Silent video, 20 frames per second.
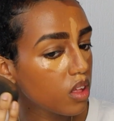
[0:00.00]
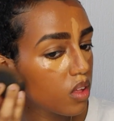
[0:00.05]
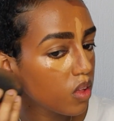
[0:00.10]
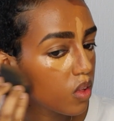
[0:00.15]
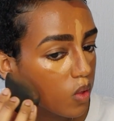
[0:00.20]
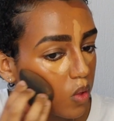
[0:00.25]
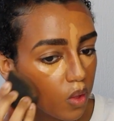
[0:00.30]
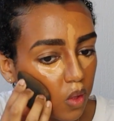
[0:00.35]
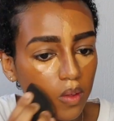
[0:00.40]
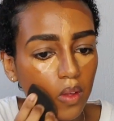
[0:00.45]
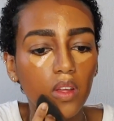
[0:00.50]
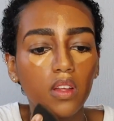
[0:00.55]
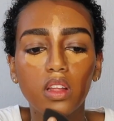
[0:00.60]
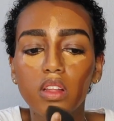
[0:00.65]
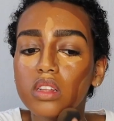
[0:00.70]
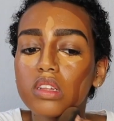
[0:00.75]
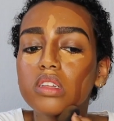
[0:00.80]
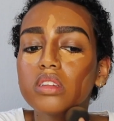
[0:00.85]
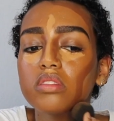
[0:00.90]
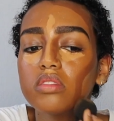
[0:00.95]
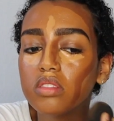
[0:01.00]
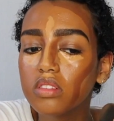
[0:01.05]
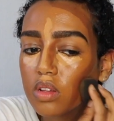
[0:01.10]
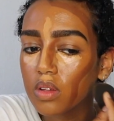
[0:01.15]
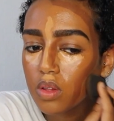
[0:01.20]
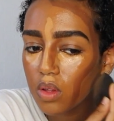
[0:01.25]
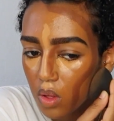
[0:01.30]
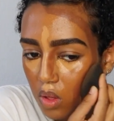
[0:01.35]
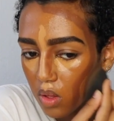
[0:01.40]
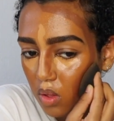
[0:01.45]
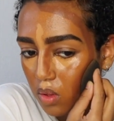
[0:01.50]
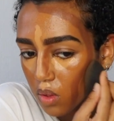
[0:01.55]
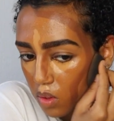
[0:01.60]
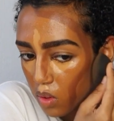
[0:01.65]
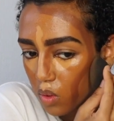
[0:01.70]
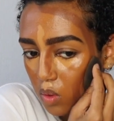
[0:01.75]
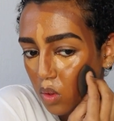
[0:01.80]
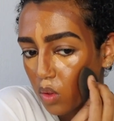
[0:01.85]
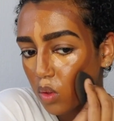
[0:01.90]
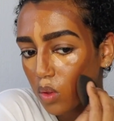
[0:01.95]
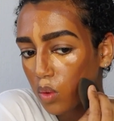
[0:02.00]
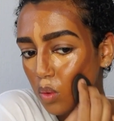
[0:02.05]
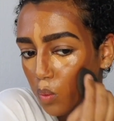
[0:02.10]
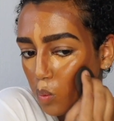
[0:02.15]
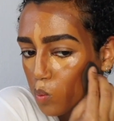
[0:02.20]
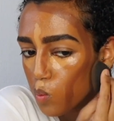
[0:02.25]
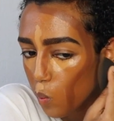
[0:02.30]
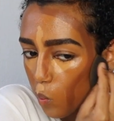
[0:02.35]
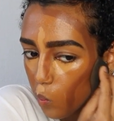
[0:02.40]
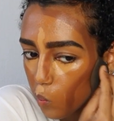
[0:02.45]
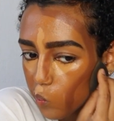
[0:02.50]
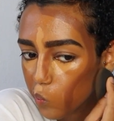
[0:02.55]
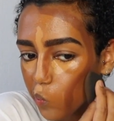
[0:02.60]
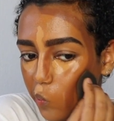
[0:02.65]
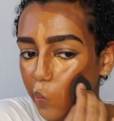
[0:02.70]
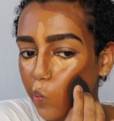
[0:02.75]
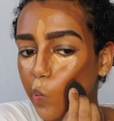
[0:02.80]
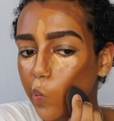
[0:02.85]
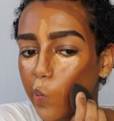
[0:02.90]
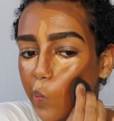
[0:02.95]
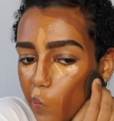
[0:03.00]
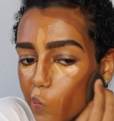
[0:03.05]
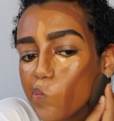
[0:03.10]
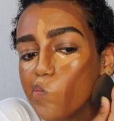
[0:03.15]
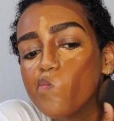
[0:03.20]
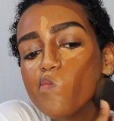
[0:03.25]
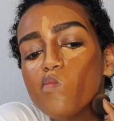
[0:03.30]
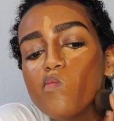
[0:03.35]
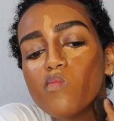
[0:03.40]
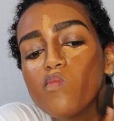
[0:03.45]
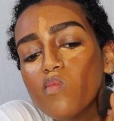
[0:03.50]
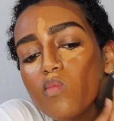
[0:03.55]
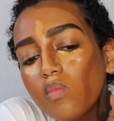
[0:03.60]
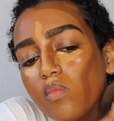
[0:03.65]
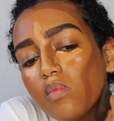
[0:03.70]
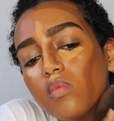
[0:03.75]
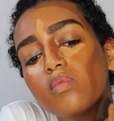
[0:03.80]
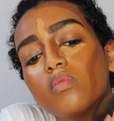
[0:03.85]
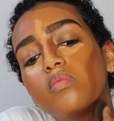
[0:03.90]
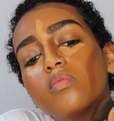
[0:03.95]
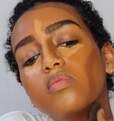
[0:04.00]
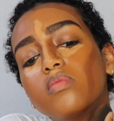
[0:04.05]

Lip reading: man a boss in a de thing so girl for me yard, see me for me yard.